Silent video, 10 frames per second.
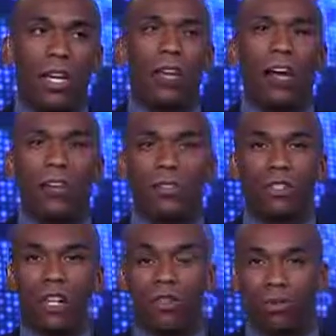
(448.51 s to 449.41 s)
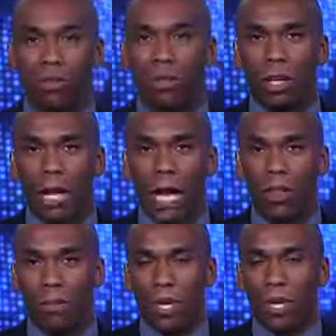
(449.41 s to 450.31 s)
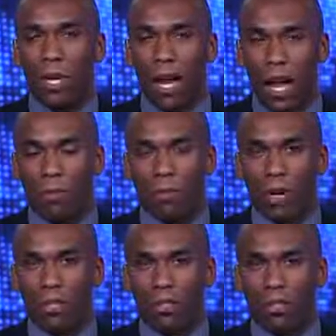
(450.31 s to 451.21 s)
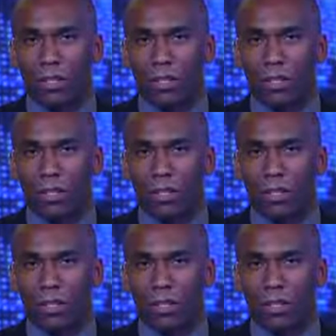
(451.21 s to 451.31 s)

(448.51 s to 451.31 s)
can understand truly how the media operates.